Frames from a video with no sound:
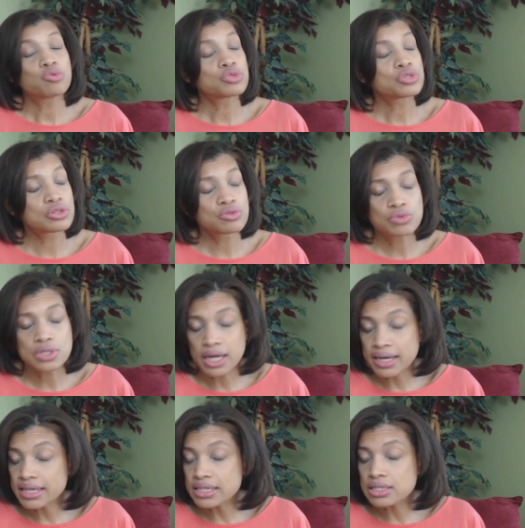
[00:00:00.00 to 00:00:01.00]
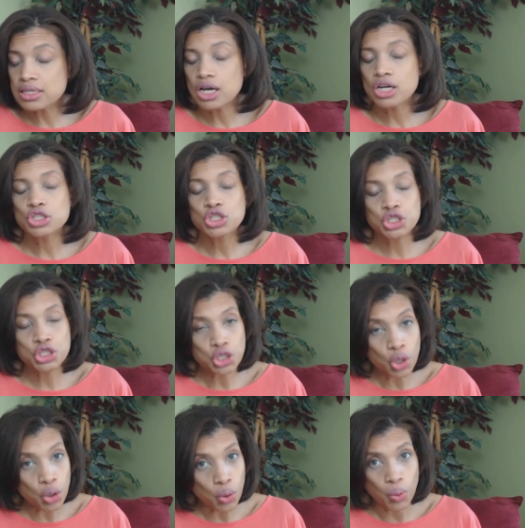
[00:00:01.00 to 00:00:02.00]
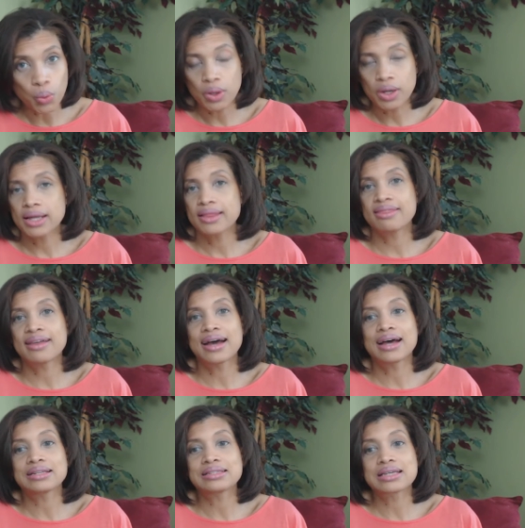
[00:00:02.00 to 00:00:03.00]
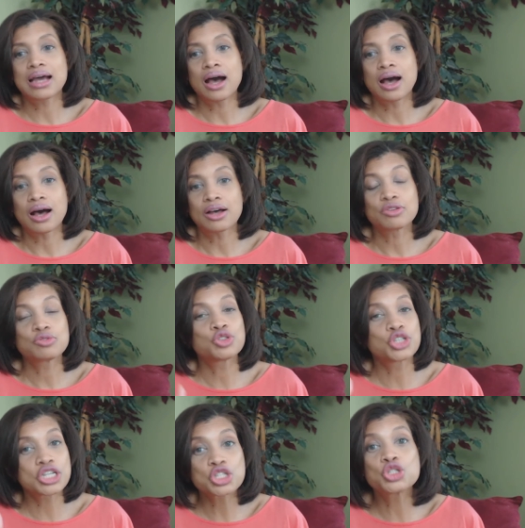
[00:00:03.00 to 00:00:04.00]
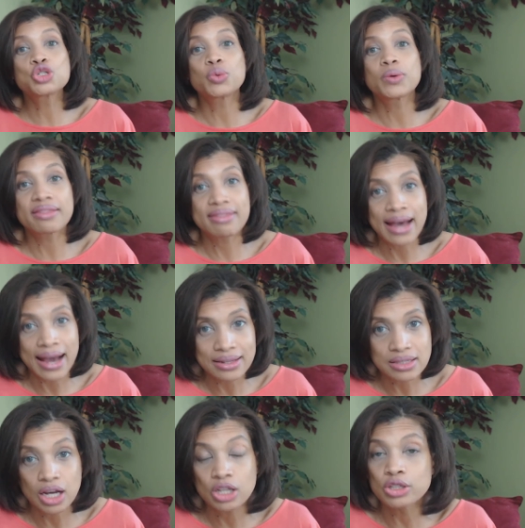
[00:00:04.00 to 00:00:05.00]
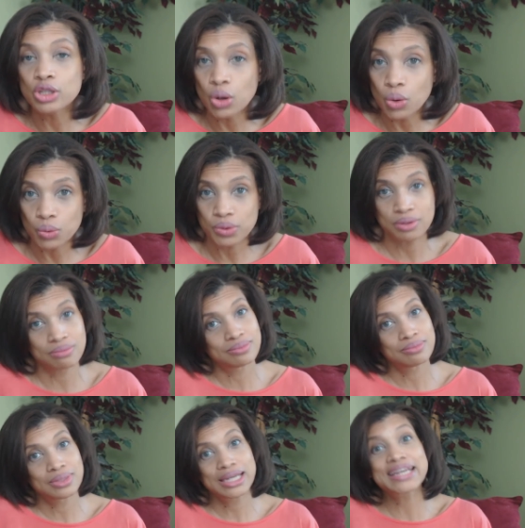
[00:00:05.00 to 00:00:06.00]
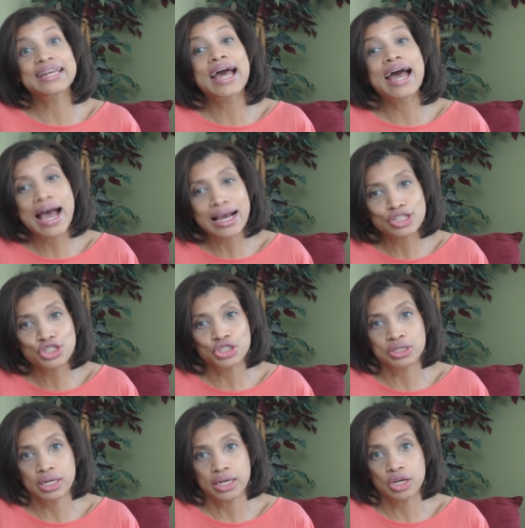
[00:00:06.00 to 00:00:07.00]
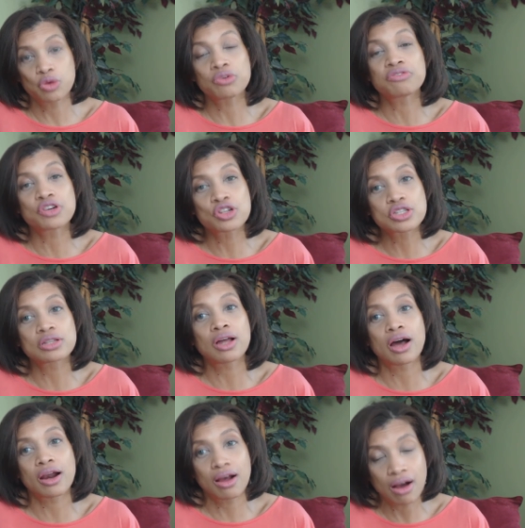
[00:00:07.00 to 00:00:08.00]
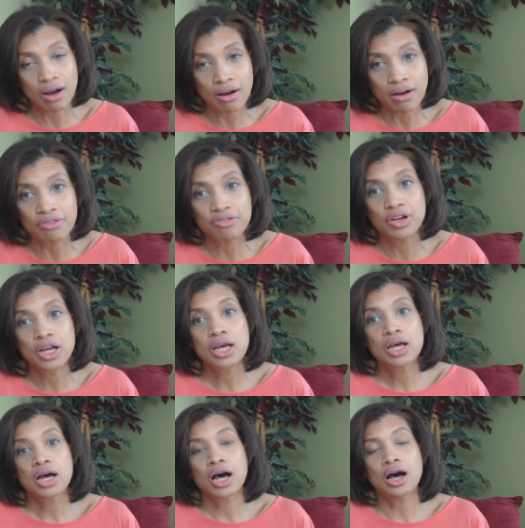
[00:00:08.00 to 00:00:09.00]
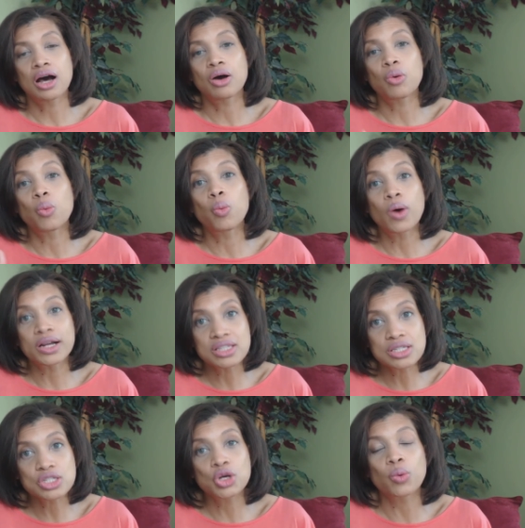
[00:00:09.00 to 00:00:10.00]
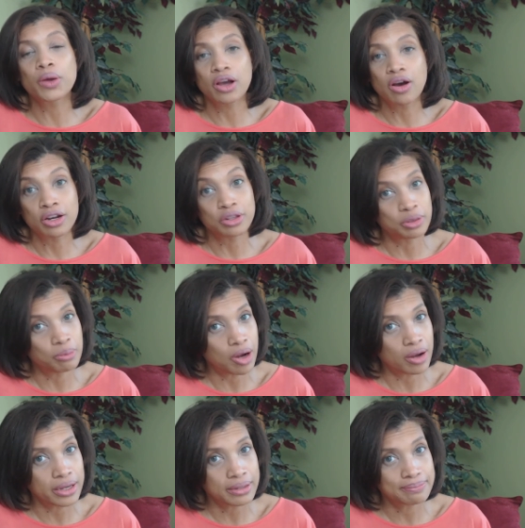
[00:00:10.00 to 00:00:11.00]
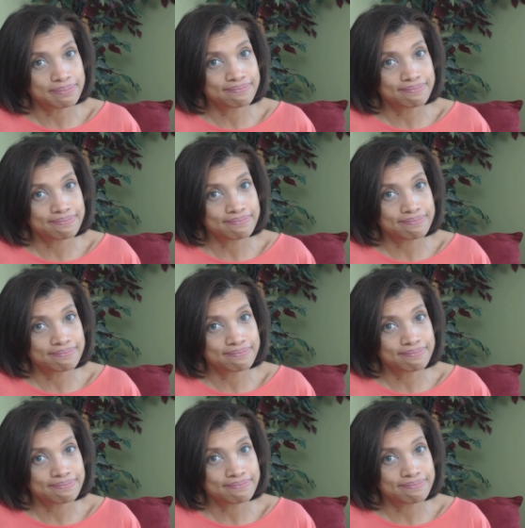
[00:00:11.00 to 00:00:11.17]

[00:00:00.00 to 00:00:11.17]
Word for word: Studies show that uh, just doing that alone can actually reverse a lot of uh, what's going on in the body,